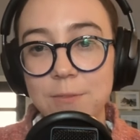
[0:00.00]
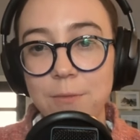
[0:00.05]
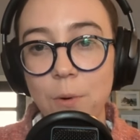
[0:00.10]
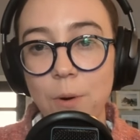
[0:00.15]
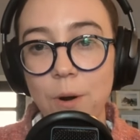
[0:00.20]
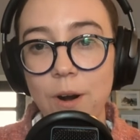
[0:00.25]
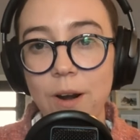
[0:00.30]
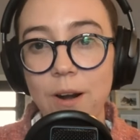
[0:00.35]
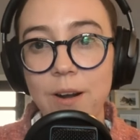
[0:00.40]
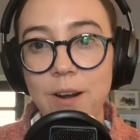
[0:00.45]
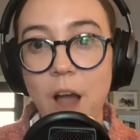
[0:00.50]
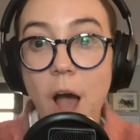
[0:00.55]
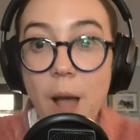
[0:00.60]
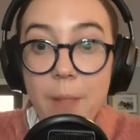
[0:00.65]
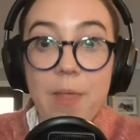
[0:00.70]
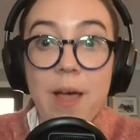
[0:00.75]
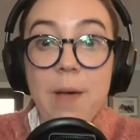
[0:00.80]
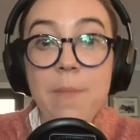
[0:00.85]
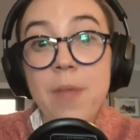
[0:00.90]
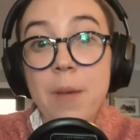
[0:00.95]
for not
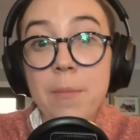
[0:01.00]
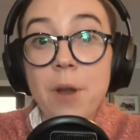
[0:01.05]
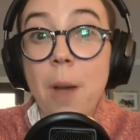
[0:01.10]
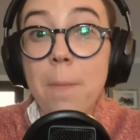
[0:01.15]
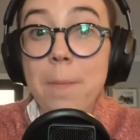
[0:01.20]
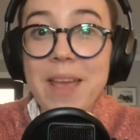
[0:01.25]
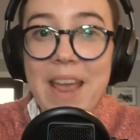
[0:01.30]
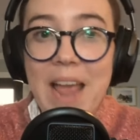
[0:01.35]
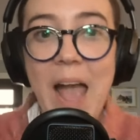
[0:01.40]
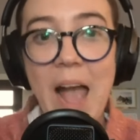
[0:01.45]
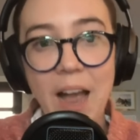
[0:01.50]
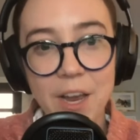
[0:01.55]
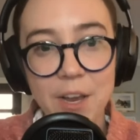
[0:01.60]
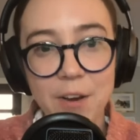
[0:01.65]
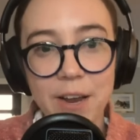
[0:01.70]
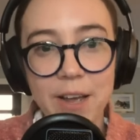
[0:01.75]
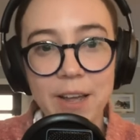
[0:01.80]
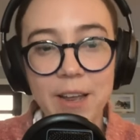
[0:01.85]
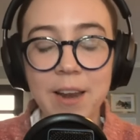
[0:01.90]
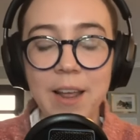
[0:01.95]
them not being
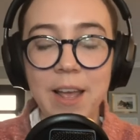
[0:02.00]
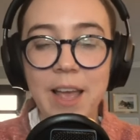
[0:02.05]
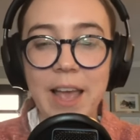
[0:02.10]
accurate.